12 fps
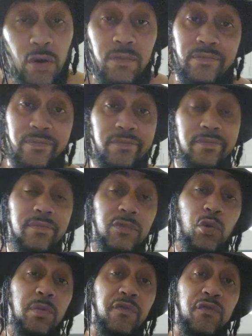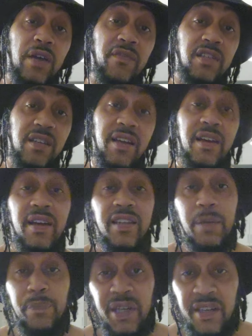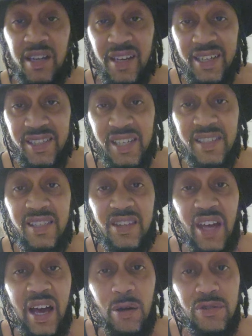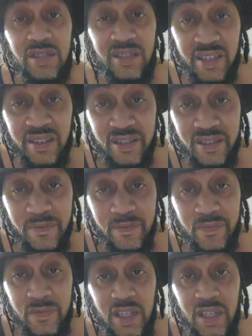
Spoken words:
Oh, before I get to that, they've been there like 60,000 years.